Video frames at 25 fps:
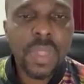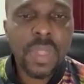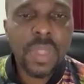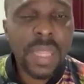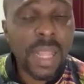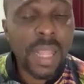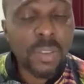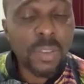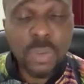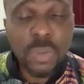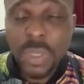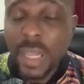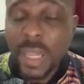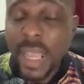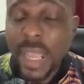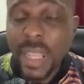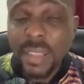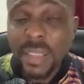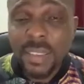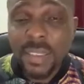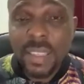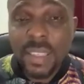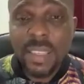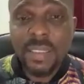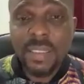Now today
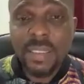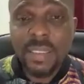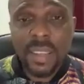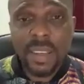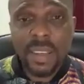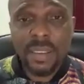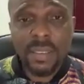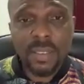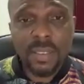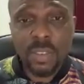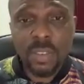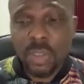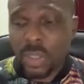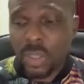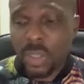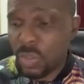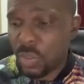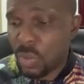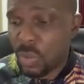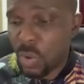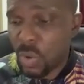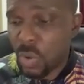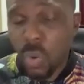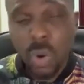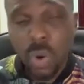it's easier. You
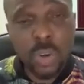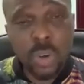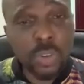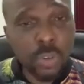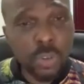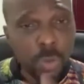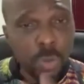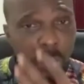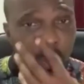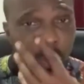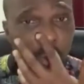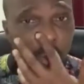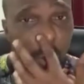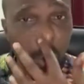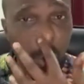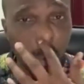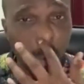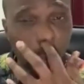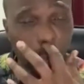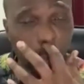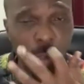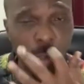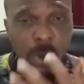can go on YouTube.